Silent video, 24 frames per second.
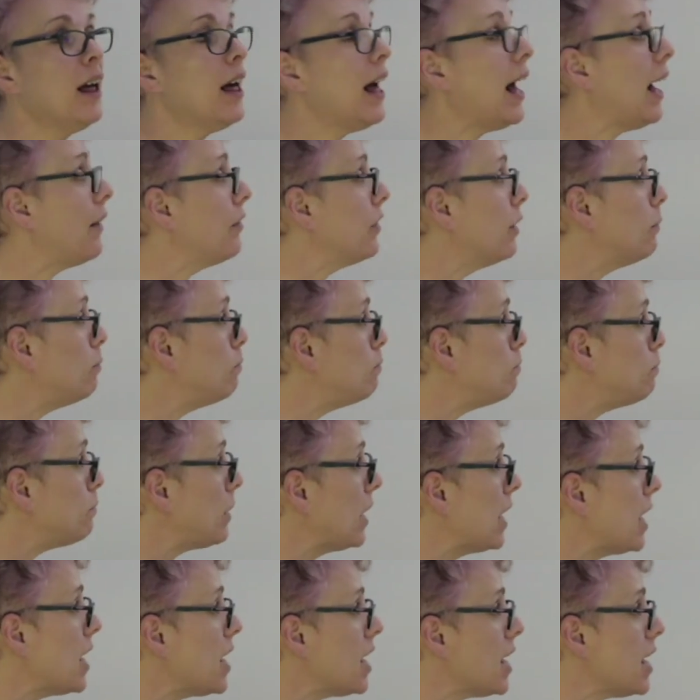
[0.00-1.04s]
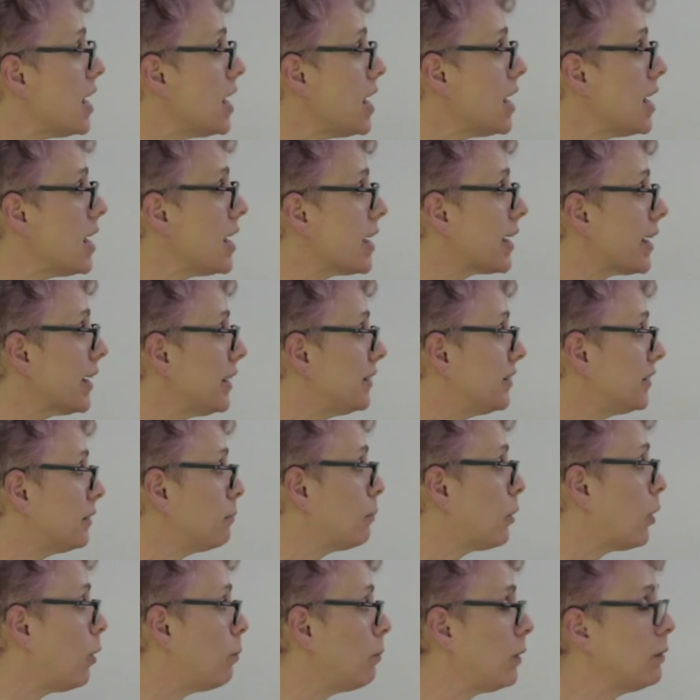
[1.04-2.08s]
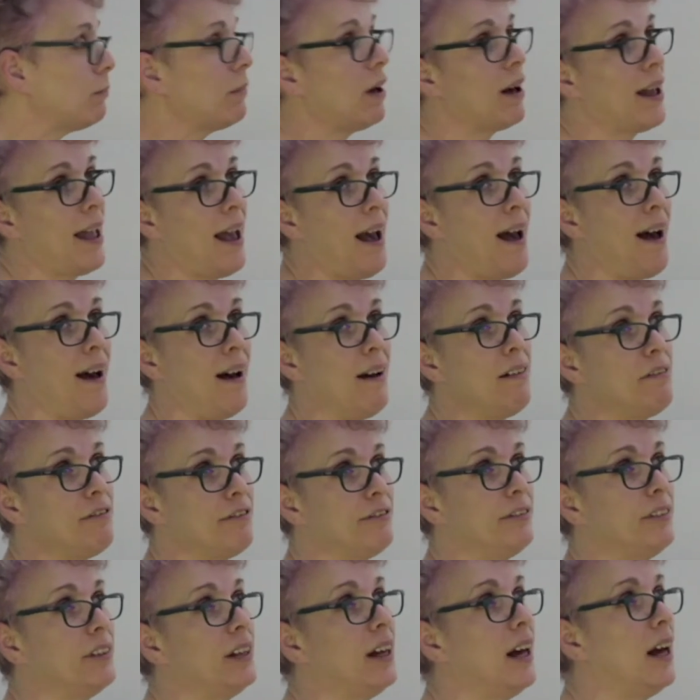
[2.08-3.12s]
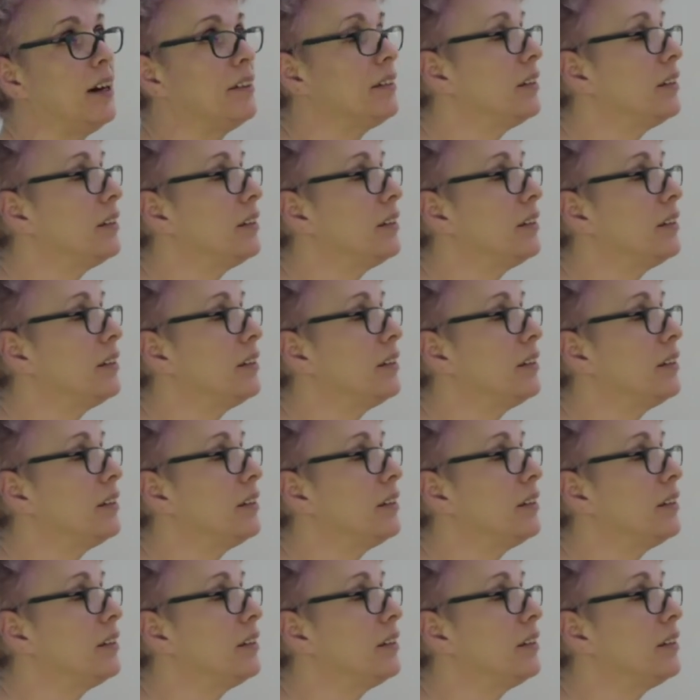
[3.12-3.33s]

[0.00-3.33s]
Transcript: And the biggest problem I have as